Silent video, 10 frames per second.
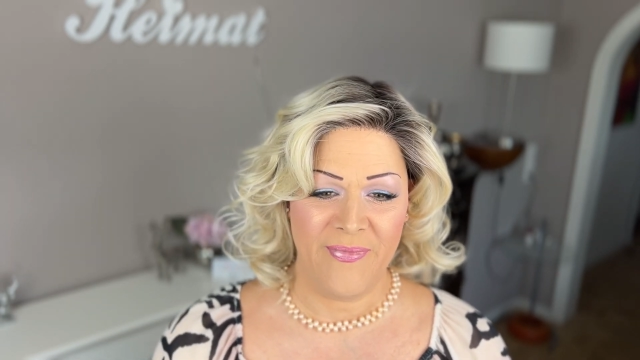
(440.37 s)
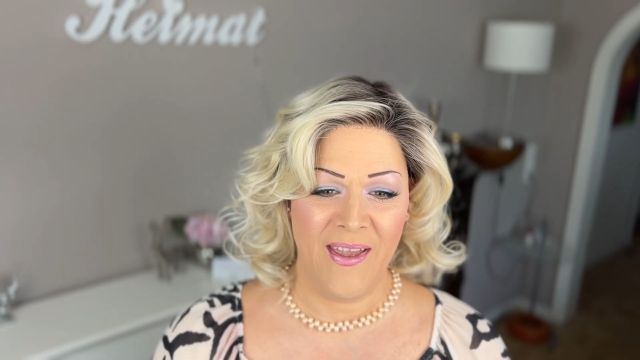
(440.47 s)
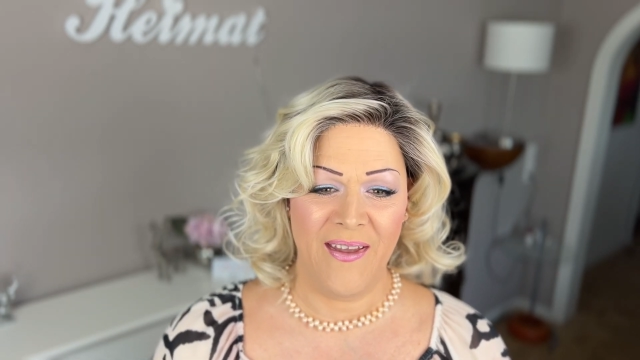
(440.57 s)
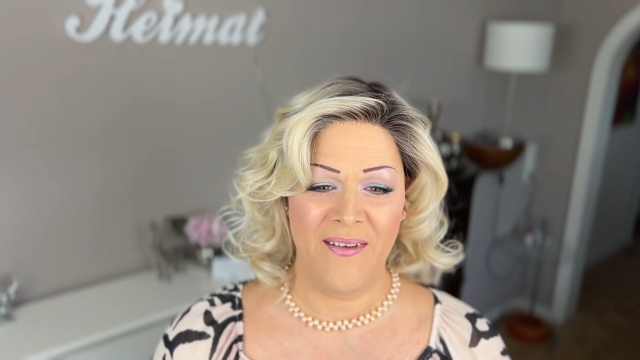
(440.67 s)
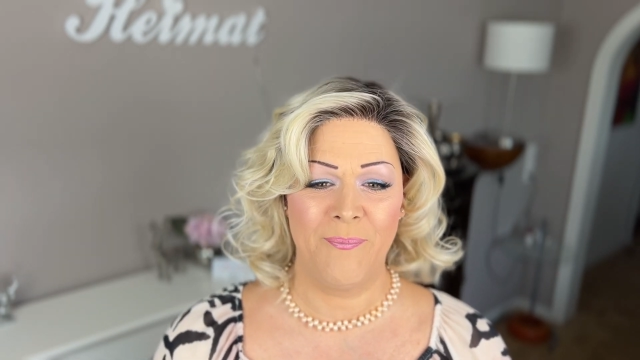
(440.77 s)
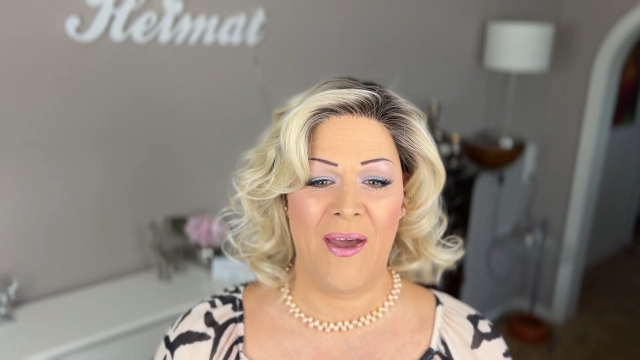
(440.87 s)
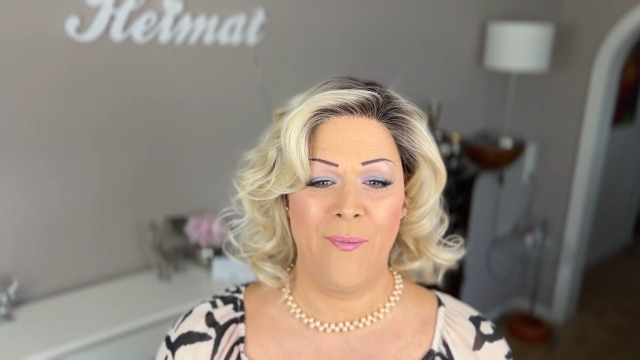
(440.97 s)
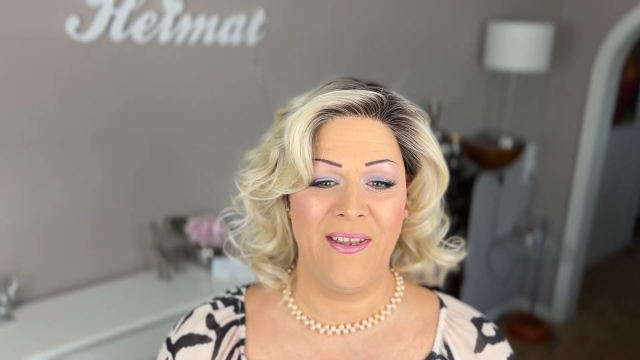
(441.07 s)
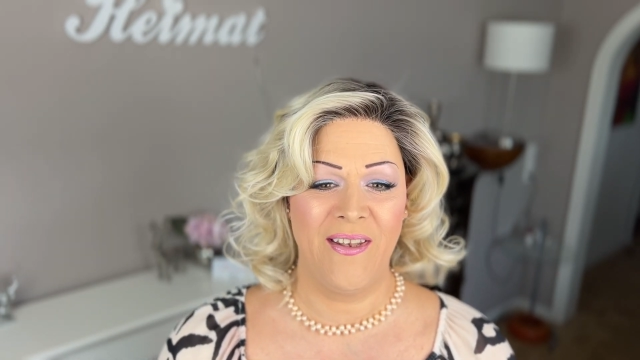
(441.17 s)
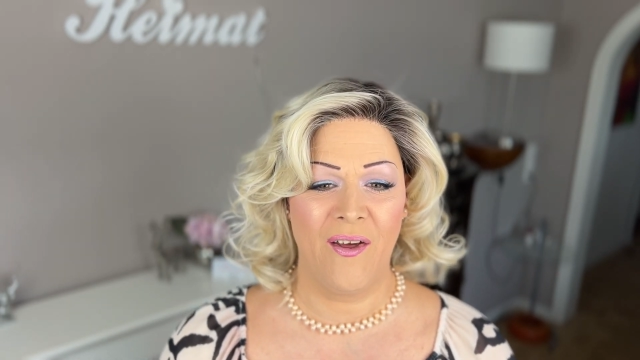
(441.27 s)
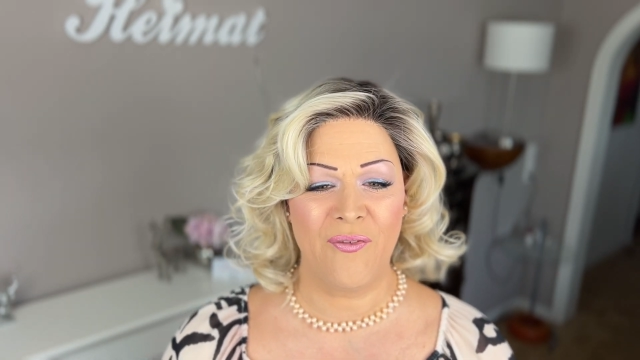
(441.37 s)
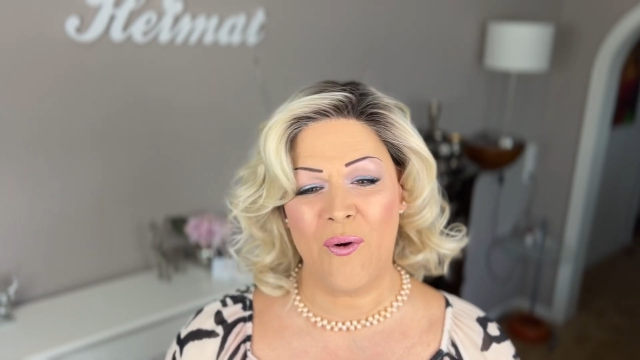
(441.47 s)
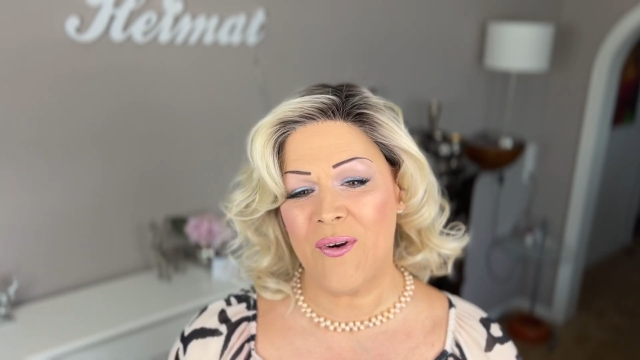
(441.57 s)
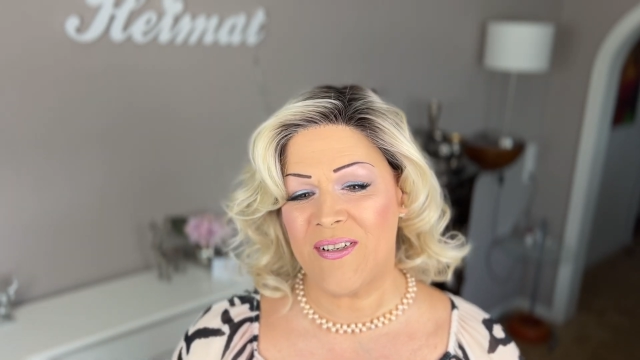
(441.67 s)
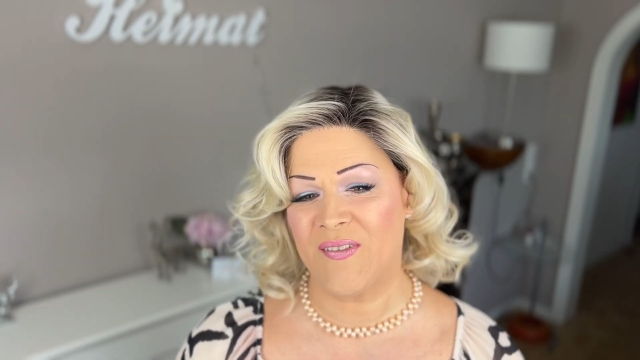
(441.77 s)
I mean, of
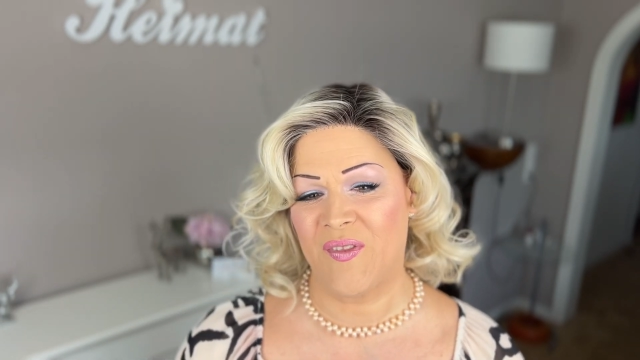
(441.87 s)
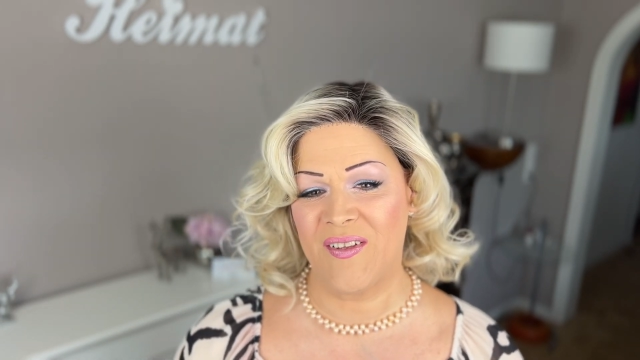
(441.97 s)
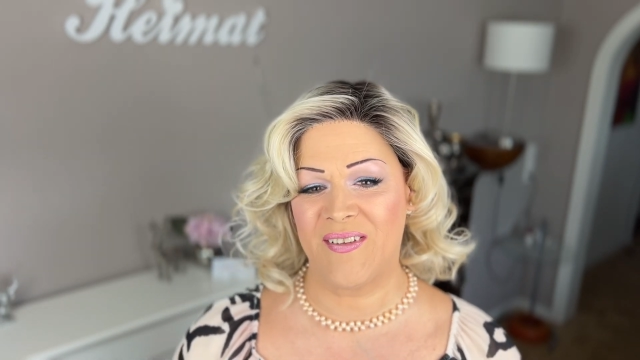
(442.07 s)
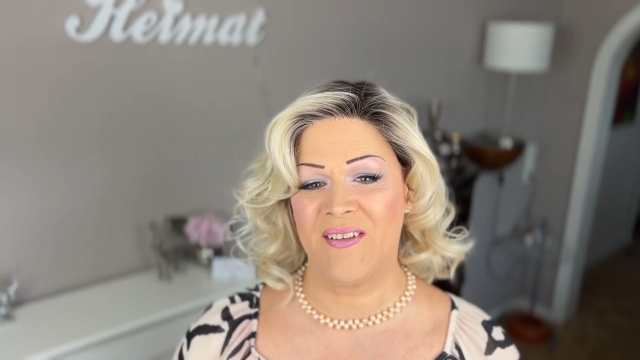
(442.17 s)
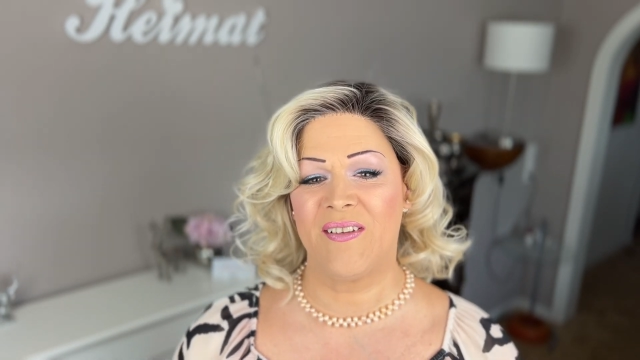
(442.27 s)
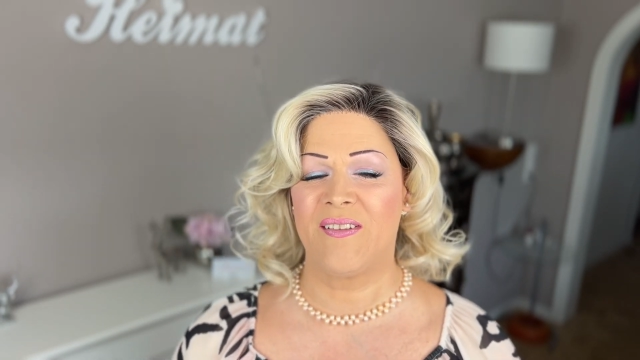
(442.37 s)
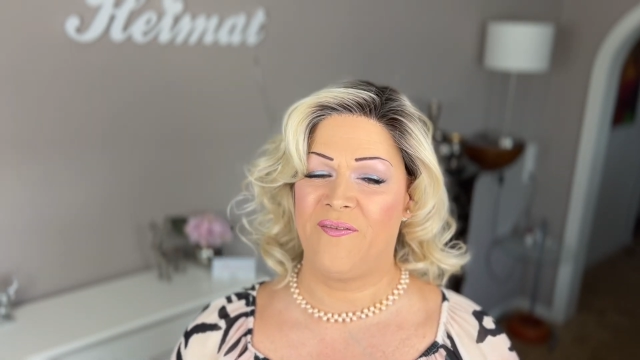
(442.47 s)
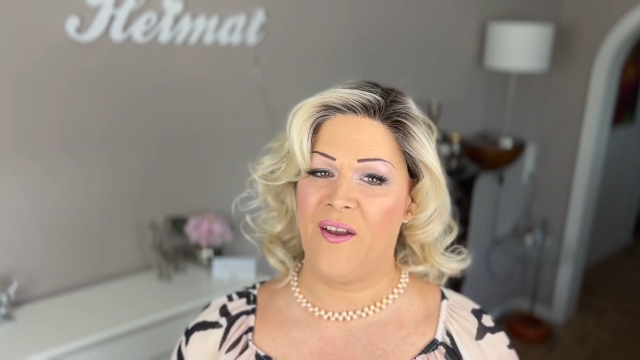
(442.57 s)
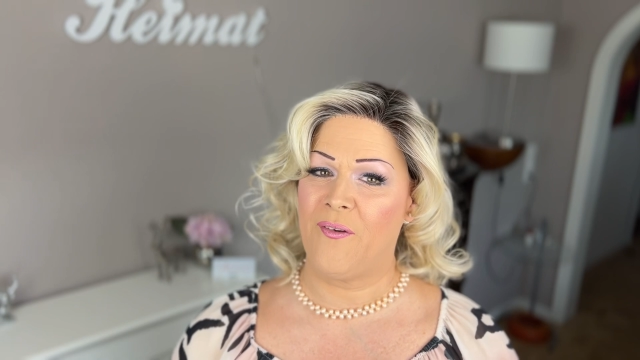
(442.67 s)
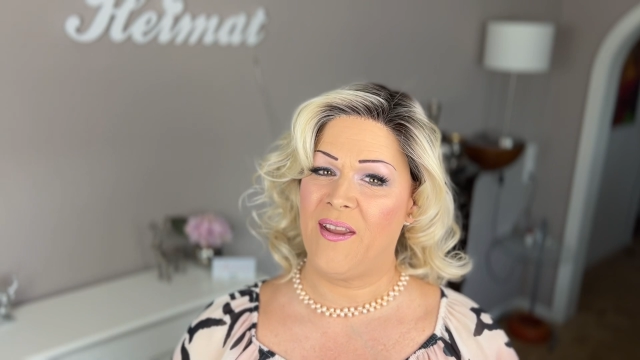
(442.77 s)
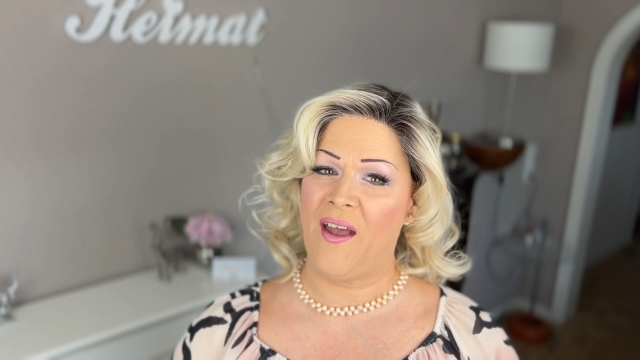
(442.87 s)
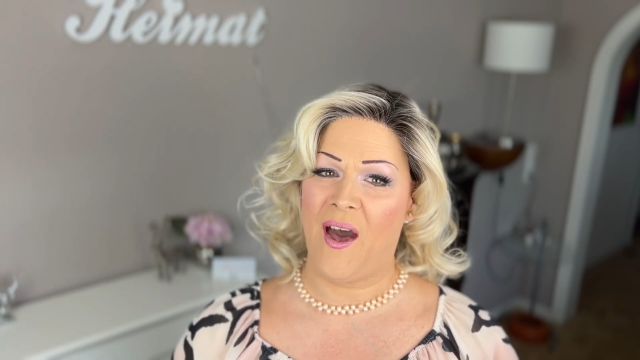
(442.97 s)
course, this is very